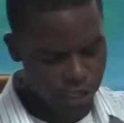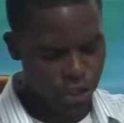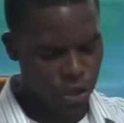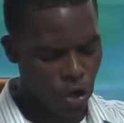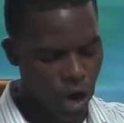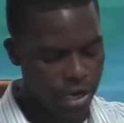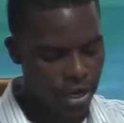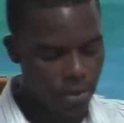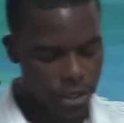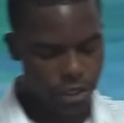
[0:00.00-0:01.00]
unto the Lord,
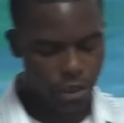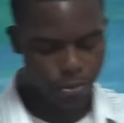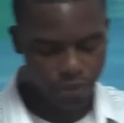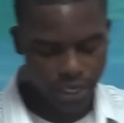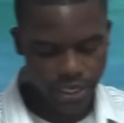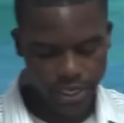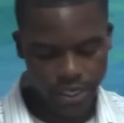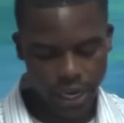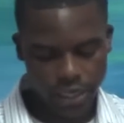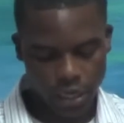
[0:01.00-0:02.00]
but to the priests, the
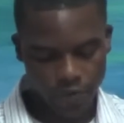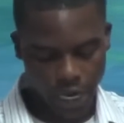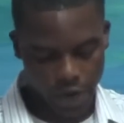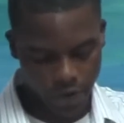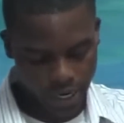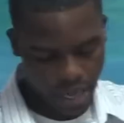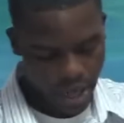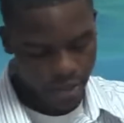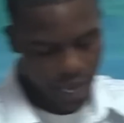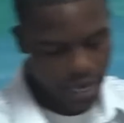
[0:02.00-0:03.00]
sons of Aaron,
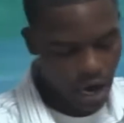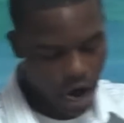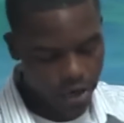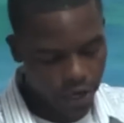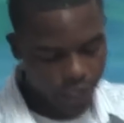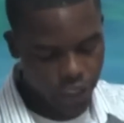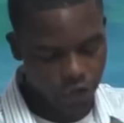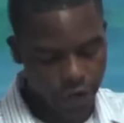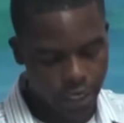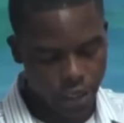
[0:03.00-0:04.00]
that are
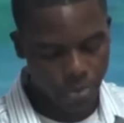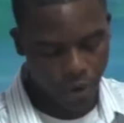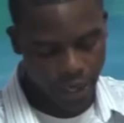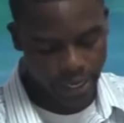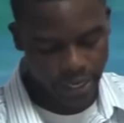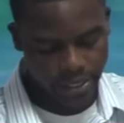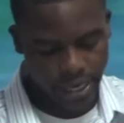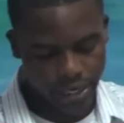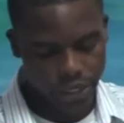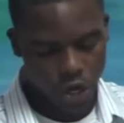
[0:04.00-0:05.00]
consecrated to burn
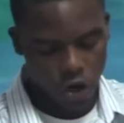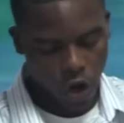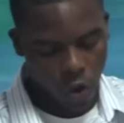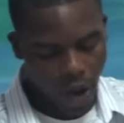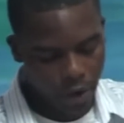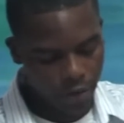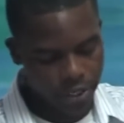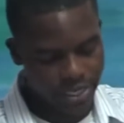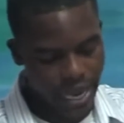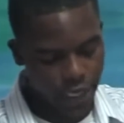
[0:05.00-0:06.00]
incense. Go out of
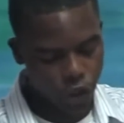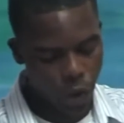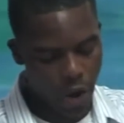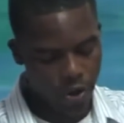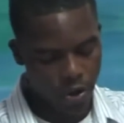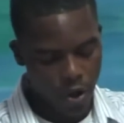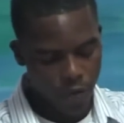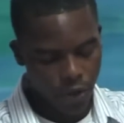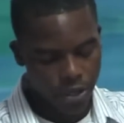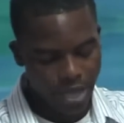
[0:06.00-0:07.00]
the sanctuary,
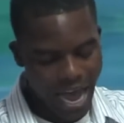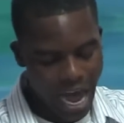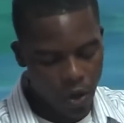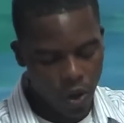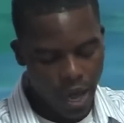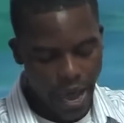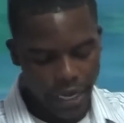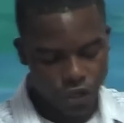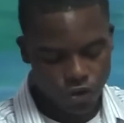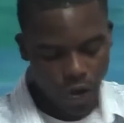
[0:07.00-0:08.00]
for thou
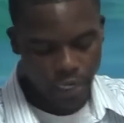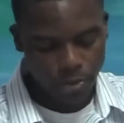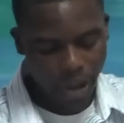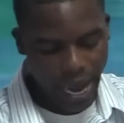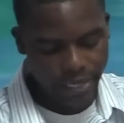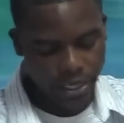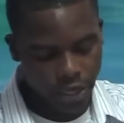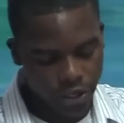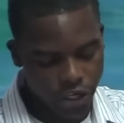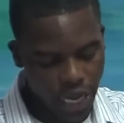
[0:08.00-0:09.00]
hast trespassed,
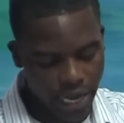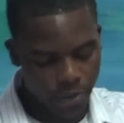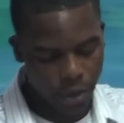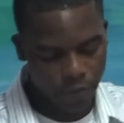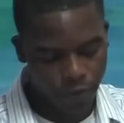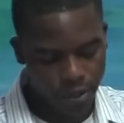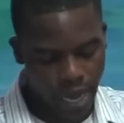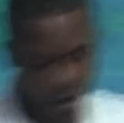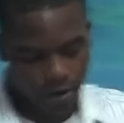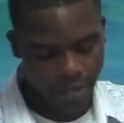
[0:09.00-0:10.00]
neither shall it be for
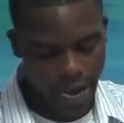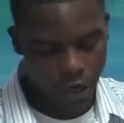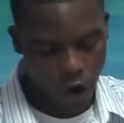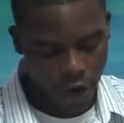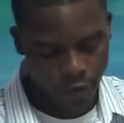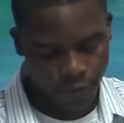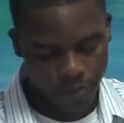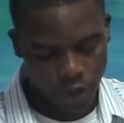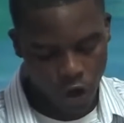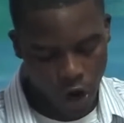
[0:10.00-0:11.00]
th thine honor
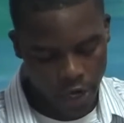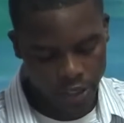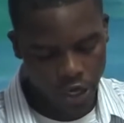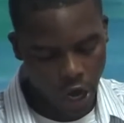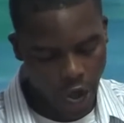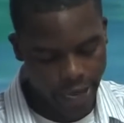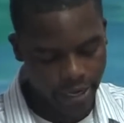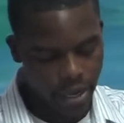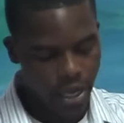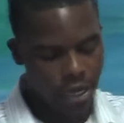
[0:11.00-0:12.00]
from the Lord
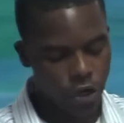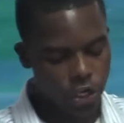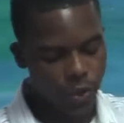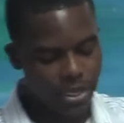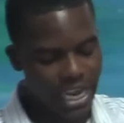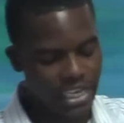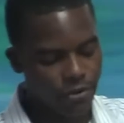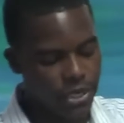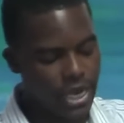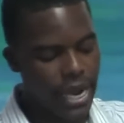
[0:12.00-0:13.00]
God. And notice what it says in
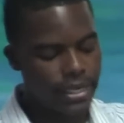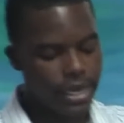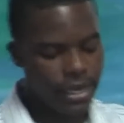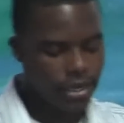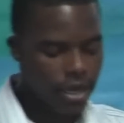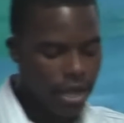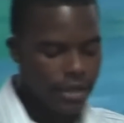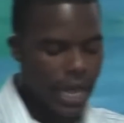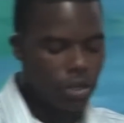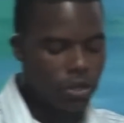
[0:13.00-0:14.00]
verse 19.
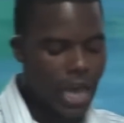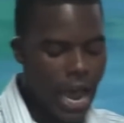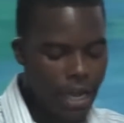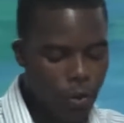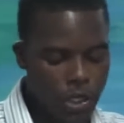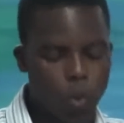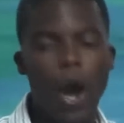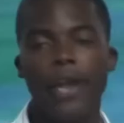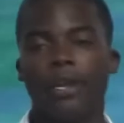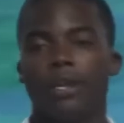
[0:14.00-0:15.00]
Then Uzziah was
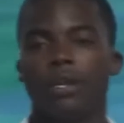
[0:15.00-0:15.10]
what?